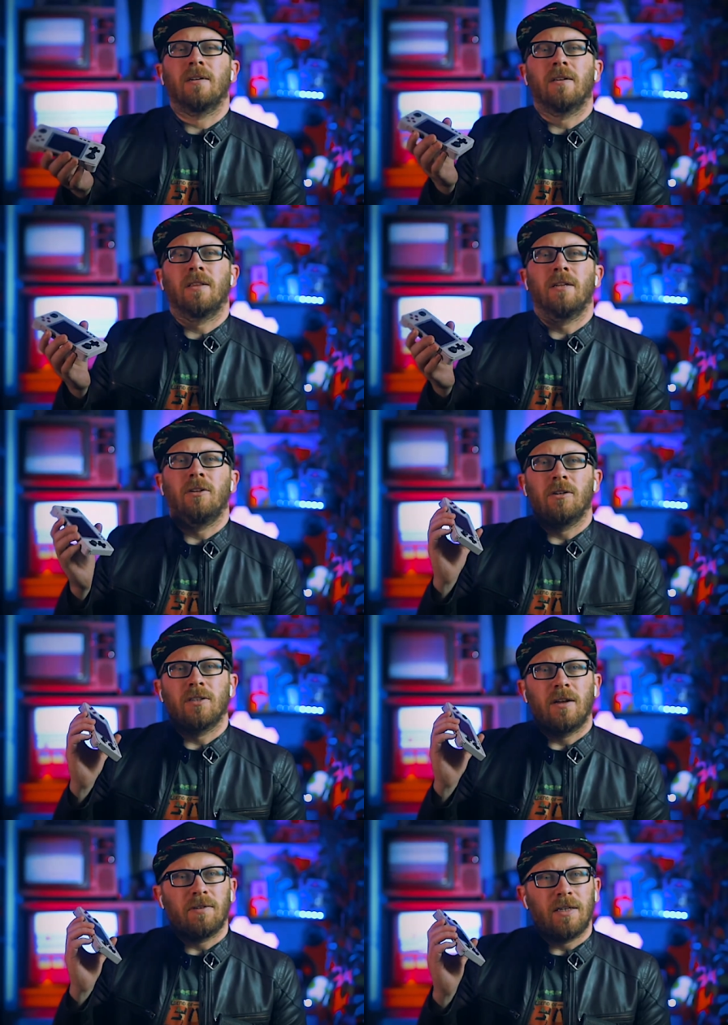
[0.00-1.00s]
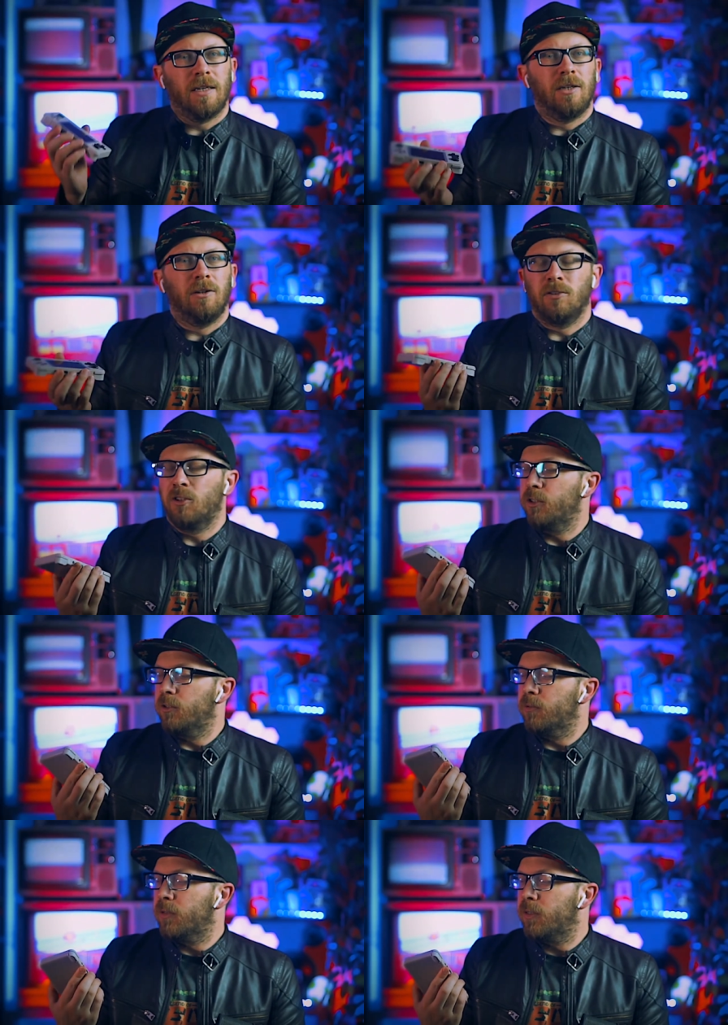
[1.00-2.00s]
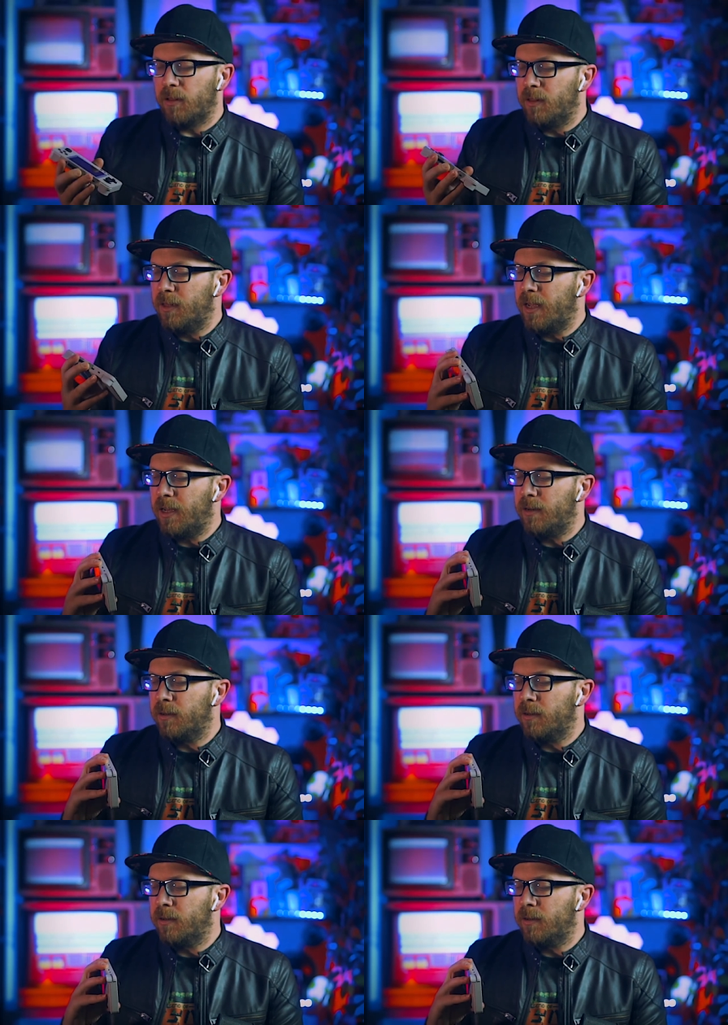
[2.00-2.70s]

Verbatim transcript: another thing that you just have to get used to. Other than that,